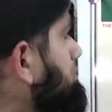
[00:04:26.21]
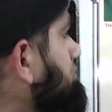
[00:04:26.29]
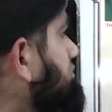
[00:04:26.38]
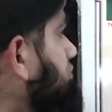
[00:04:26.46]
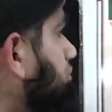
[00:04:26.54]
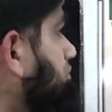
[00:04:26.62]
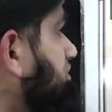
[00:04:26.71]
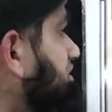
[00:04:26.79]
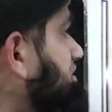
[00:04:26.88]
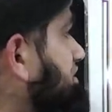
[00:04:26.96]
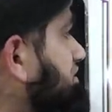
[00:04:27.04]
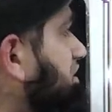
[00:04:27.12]
So
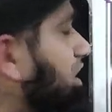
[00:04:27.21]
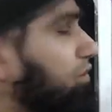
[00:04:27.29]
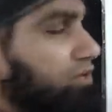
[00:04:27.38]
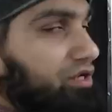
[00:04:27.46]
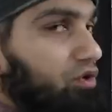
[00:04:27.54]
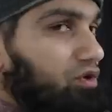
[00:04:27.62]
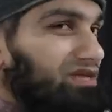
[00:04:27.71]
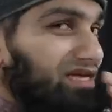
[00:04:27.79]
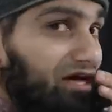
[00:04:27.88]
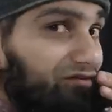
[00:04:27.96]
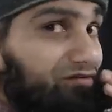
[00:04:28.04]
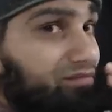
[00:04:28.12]
this is how we know they
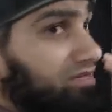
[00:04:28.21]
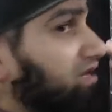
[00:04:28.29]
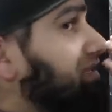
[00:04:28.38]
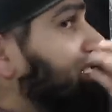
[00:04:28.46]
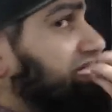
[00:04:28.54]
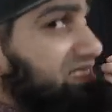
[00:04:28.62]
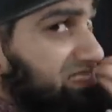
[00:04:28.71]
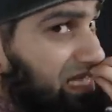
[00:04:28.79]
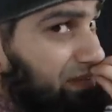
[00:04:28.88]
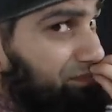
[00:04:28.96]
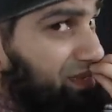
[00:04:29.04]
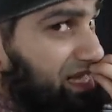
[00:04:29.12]
come from the
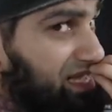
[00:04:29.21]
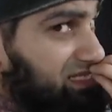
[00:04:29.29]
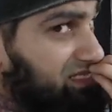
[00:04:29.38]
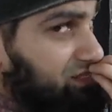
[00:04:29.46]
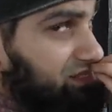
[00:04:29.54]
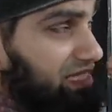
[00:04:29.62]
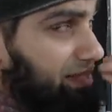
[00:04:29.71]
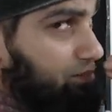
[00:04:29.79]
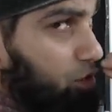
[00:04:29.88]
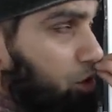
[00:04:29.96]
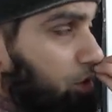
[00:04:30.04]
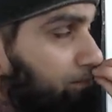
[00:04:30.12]
same place, same
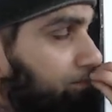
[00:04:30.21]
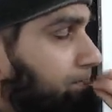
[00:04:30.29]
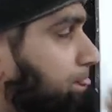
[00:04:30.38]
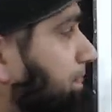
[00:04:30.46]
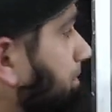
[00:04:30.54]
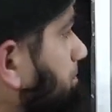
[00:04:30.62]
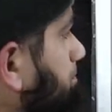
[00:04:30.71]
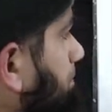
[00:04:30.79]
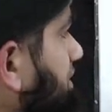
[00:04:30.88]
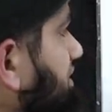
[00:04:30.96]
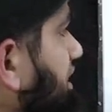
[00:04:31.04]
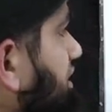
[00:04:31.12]
home,
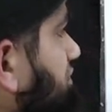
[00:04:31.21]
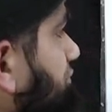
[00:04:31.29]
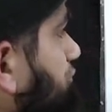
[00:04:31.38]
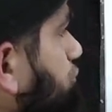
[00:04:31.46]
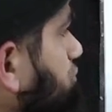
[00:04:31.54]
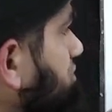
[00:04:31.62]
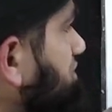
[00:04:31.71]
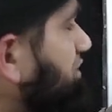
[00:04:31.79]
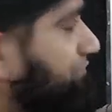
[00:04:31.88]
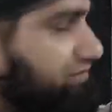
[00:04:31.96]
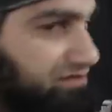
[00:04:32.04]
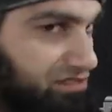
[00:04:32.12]
but there is of course
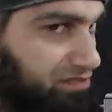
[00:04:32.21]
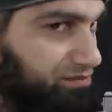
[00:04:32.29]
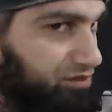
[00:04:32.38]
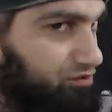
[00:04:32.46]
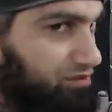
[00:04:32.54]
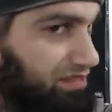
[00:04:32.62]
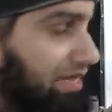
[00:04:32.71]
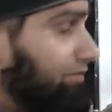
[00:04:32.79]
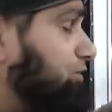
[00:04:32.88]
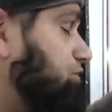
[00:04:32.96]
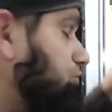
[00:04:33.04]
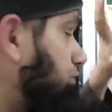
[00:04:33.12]
differences between them,
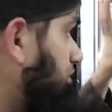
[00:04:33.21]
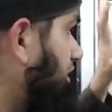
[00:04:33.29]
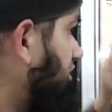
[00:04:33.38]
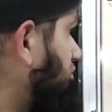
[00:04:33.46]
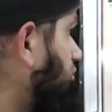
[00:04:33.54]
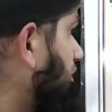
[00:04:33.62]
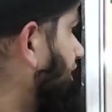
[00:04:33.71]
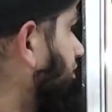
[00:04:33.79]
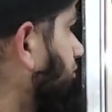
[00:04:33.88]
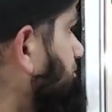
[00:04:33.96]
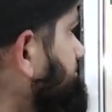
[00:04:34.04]
which we will get to later.